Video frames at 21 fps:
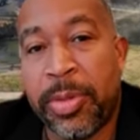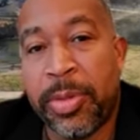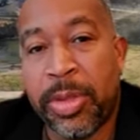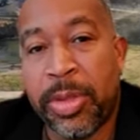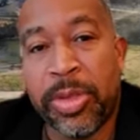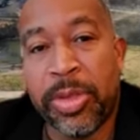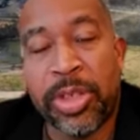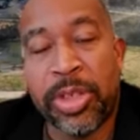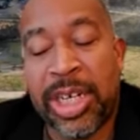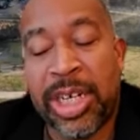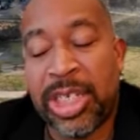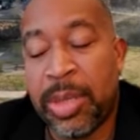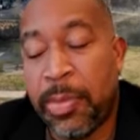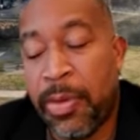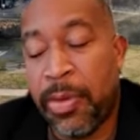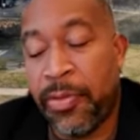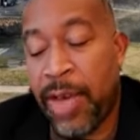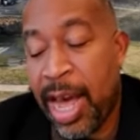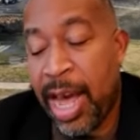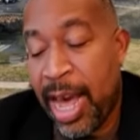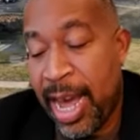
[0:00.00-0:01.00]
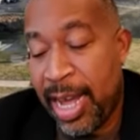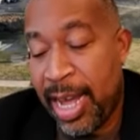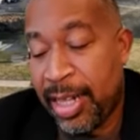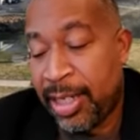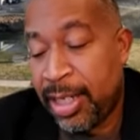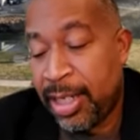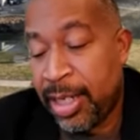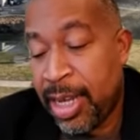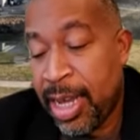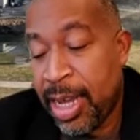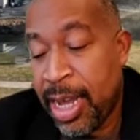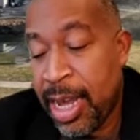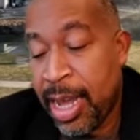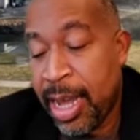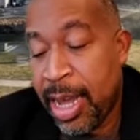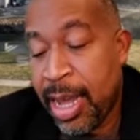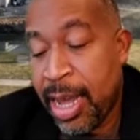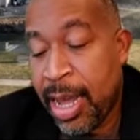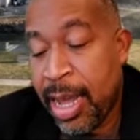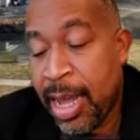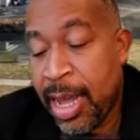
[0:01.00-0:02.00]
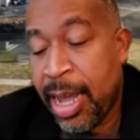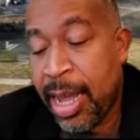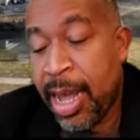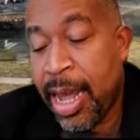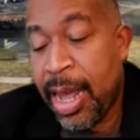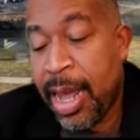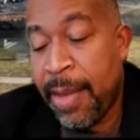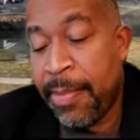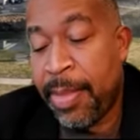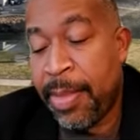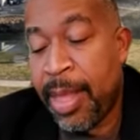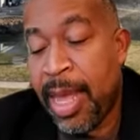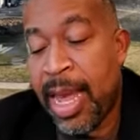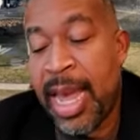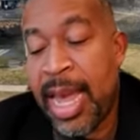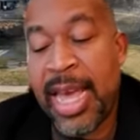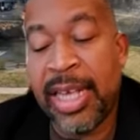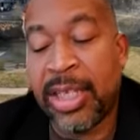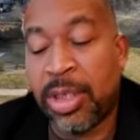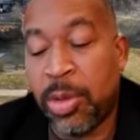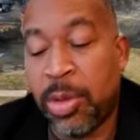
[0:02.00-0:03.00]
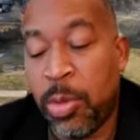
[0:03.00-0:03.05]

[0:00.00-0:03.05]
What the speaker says: Association provides is